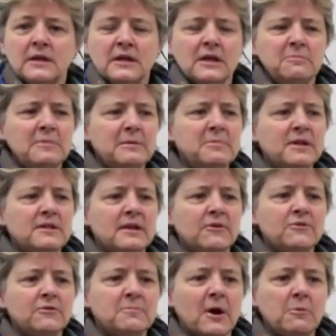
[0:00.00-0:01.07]
It may be
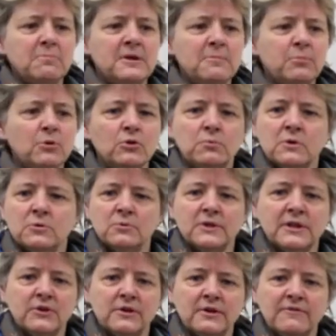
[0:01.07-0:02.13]
things about people who are
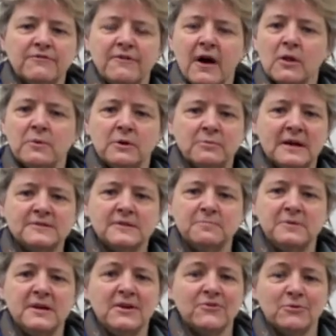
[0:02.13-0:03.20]
really good at following recipes,